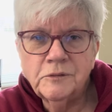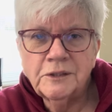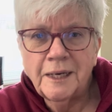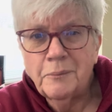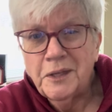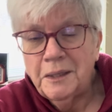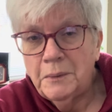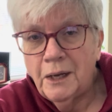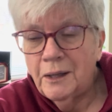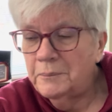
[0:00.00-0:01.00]
set up the
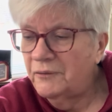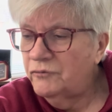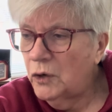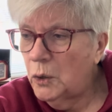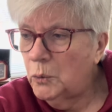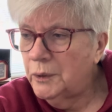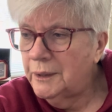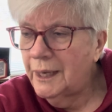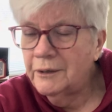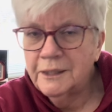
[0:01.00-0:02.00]
email on my phone
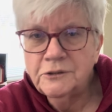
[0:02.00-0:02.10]
and how to